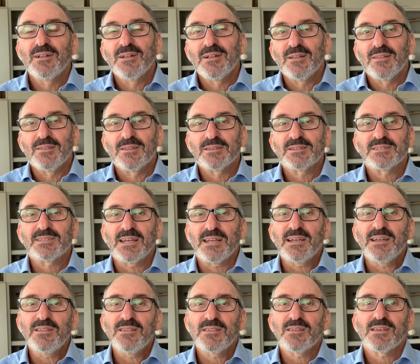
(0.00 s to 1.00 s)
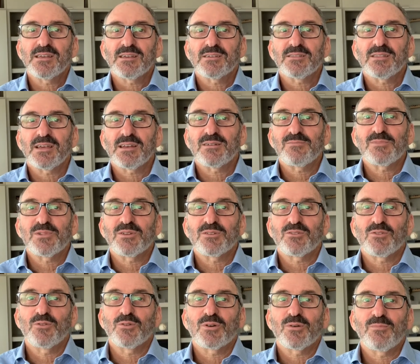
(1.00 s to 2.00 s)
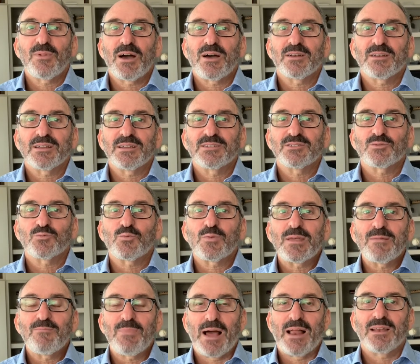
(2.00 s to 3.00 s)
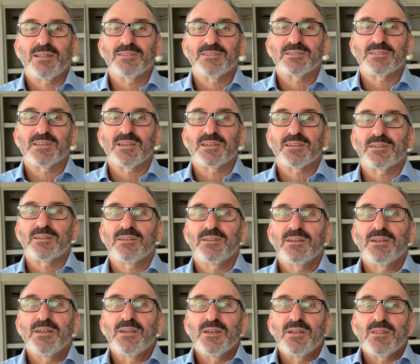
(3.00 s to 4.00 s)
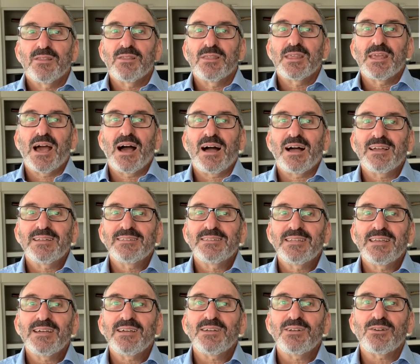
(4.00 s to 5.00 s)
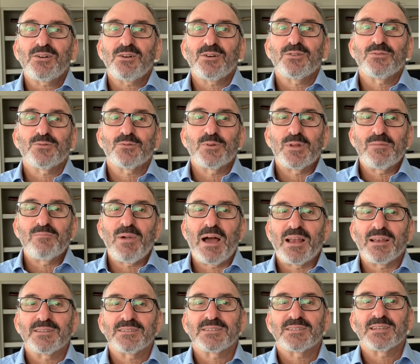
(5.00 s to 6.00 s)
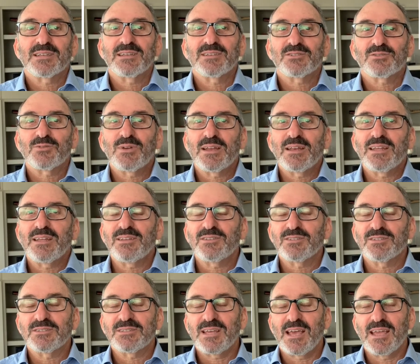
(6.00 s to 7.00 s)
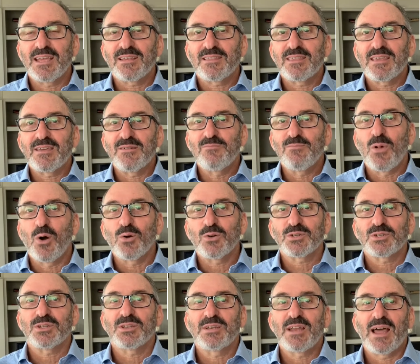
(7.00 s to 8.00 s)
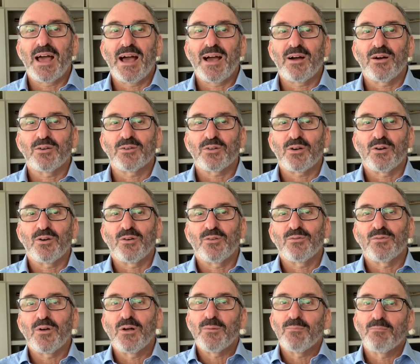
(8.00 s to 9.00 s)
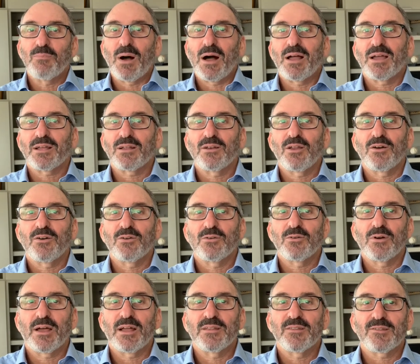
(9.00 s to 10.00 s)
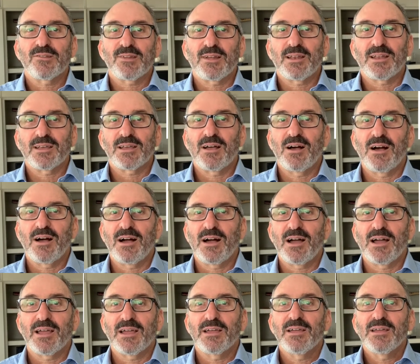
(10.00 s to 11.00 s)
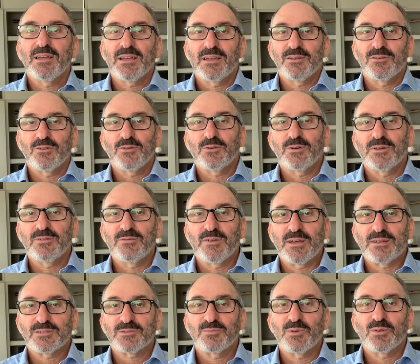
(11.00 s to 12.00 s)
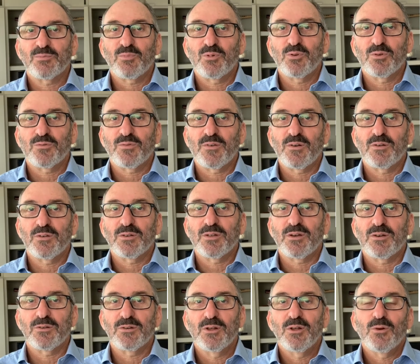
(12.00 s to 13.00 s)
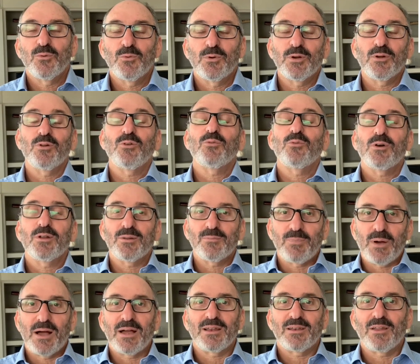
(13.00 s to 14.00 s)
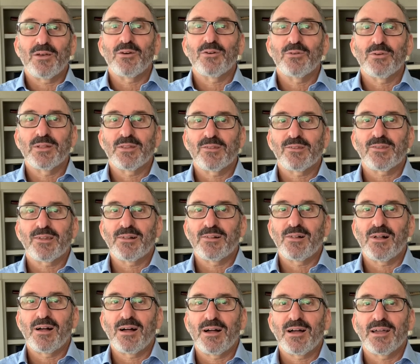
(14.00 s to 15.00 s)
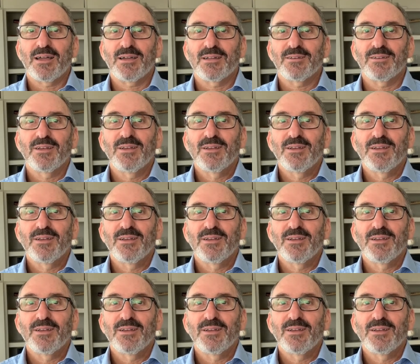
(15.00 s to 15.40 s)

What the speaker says: The second thing that I'm going to talk about is rebalancing. The idea of rebalancing is really to take the emotion out of buying low and selling high in your investment portfolio. We all want to buy low and sell high, and